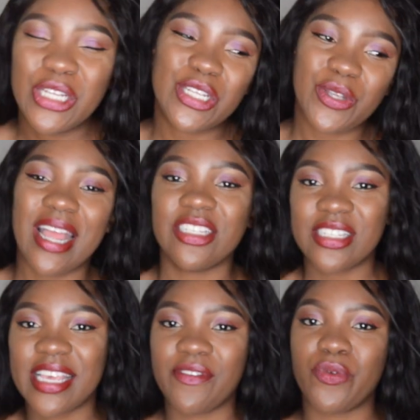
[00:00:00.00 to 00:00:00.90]
to try and
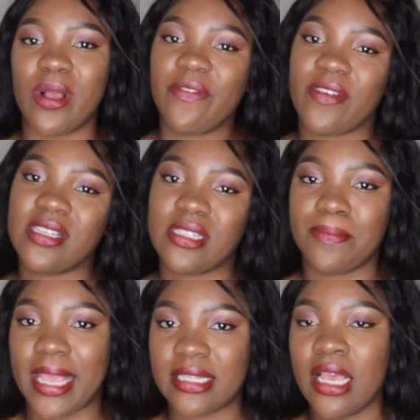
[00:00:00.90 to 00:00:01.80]
just give a rough
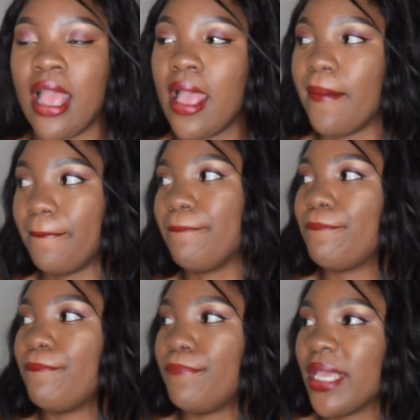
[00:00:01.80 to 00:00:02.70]
estimate.
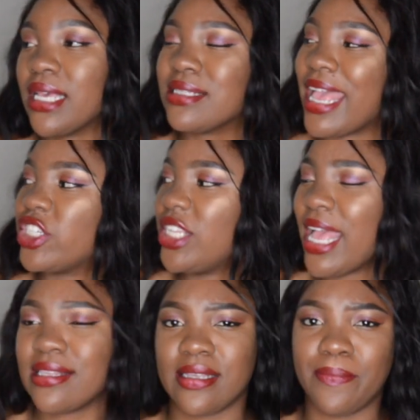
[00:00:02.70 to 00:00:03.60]
Because I actually
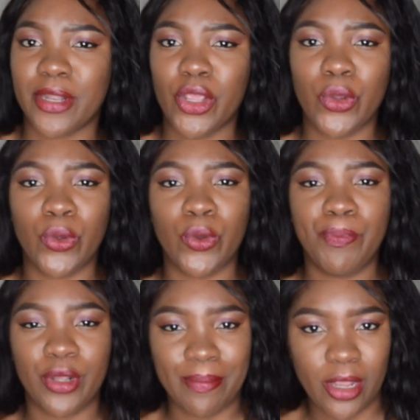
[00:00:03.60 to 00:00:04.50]
had somebody who
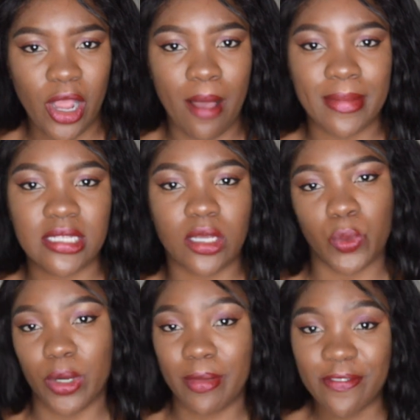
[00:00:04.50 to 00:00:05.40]
put up a comment
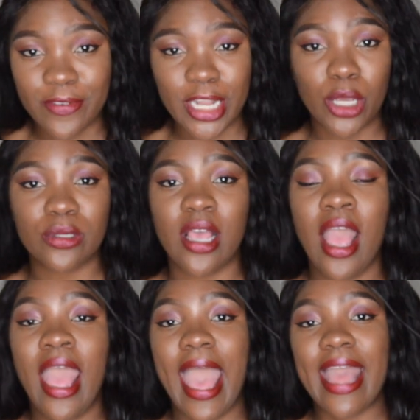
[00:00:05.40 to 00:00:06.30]
on one of my videos
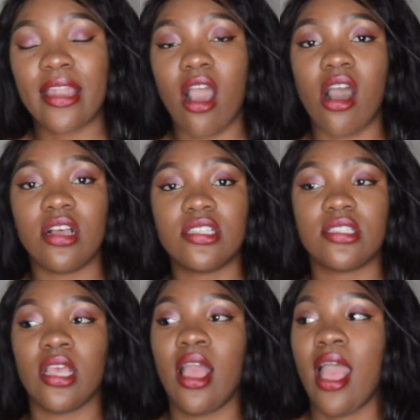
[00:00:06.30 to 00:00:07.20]
and
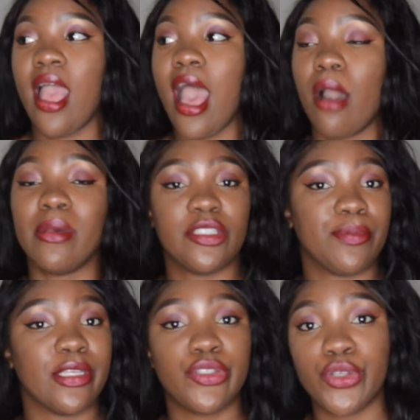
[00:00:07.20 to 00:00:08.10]
asked how much
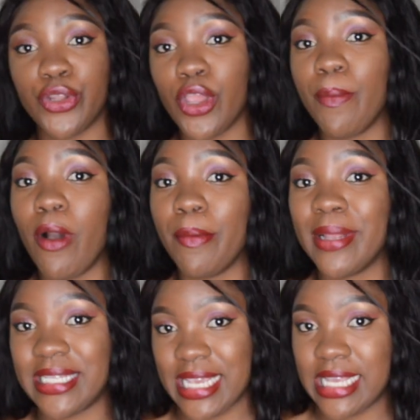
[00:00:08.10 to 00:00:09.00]
my studio
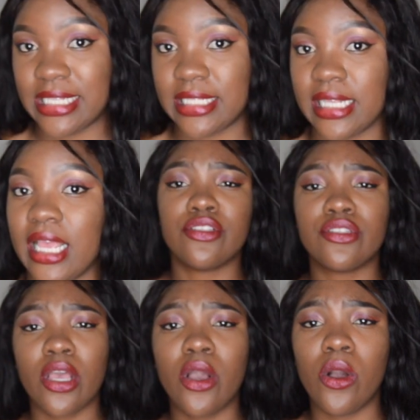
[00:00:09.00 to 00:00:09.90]
apartment is.
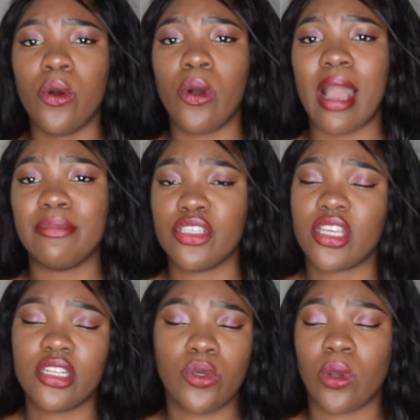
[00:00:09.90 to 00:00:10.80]
So I'm just
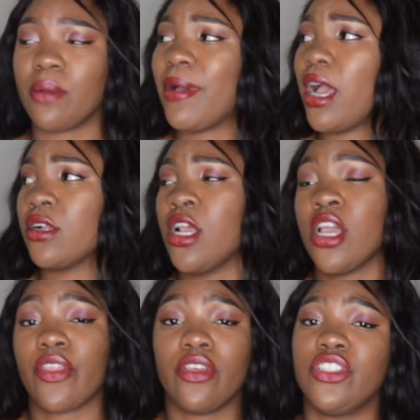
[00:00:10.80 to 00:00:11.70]
going to talk about
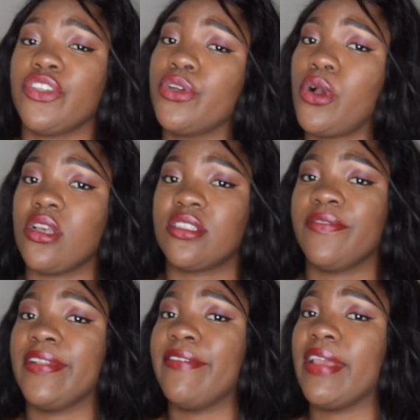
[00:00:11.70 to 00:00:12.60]
the general cost
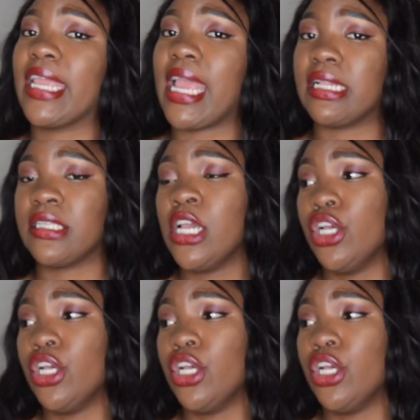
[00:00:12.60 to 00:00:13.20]
of living and